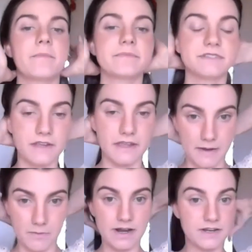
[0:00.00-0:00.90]
So
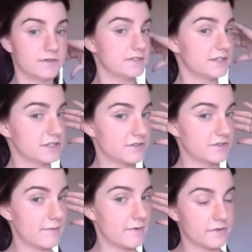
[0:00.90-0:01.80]
yeah, what I do is I just
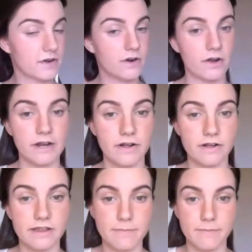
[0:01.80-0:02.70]
grab it with a crocodile
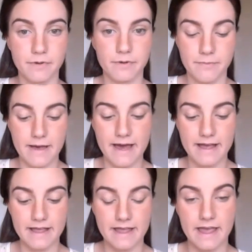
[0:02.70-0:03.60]
clip, pull it
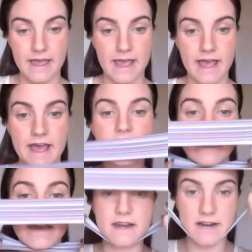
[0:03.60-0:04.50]
back, and
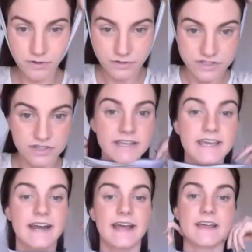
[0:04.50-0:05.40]
then I also
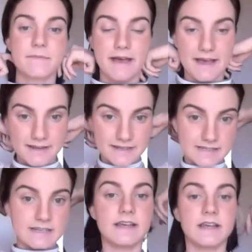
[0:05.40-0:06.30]
get a
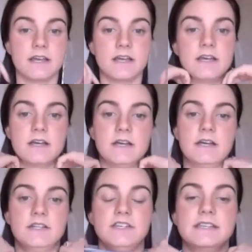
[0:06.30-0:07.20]
headband
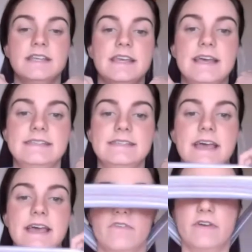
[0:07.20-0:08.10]
just in case I
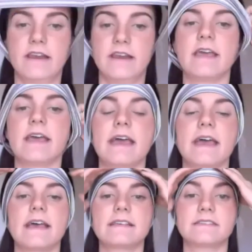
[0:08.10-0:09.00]
have any
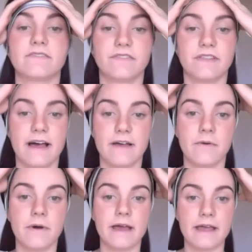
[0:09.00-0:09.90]
hairs that fly
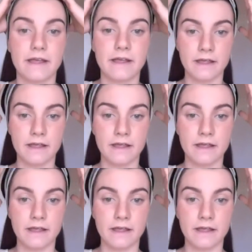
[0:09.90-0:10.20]
away,